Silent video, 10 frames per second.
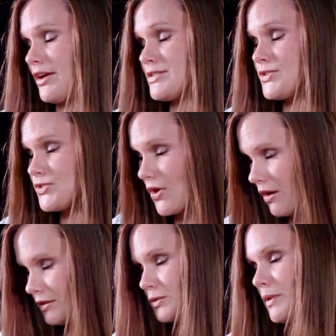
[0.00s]
a
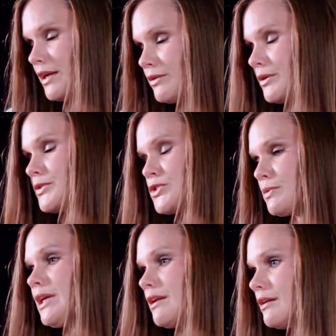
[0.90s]
solid way to learn to
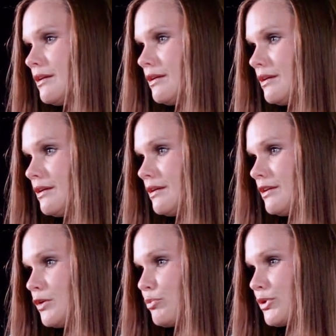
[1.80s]
read.
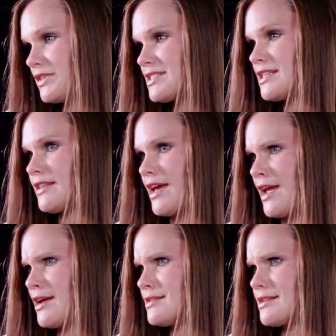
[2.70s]
You put this in the
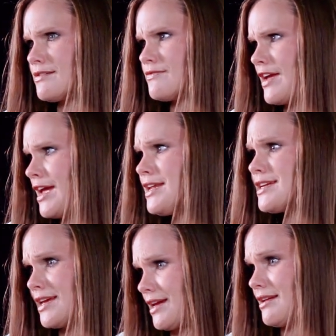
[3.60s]
hands of
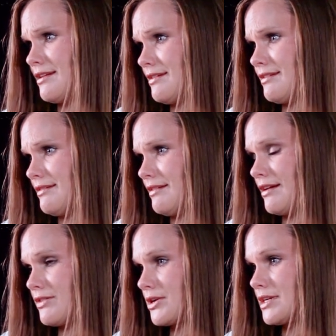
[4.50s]
any kid
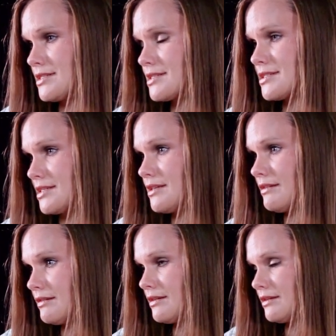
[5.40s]
and they're gonna
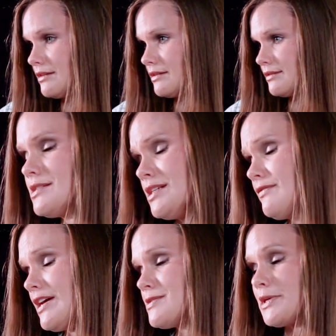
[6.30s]
succeed. It's an
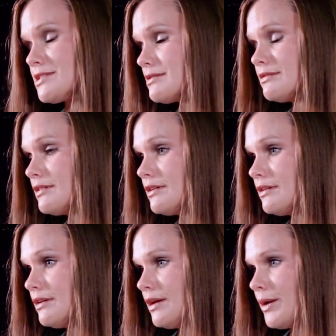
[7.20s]
investment,
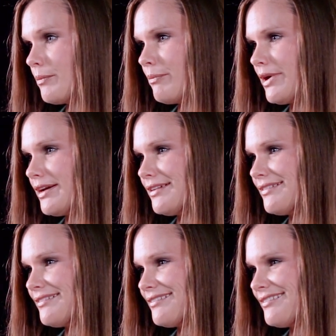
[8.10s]
but
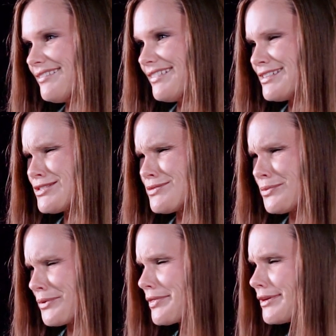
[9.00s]
it's
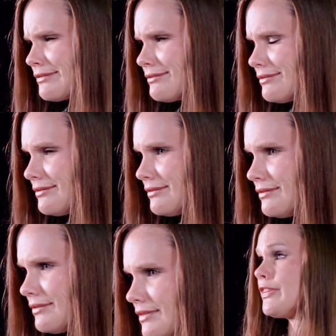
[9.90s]
worth it.
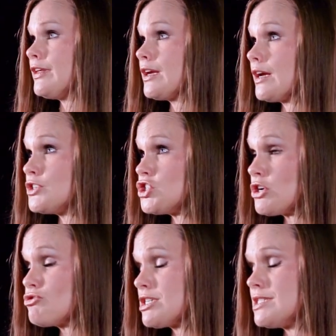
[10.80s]
I think a
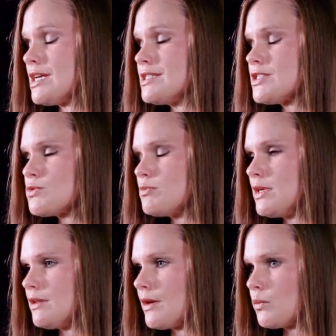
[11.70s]
general consensus would
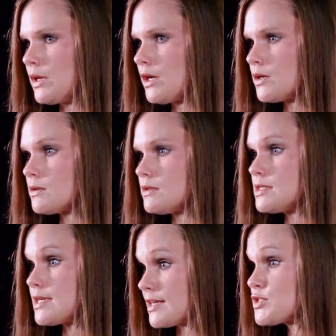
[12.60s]
be that we are
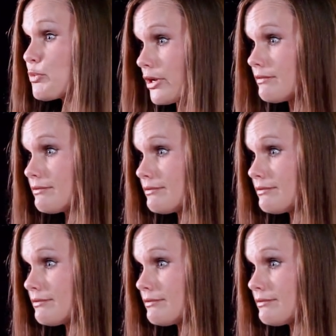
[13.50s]
desperate.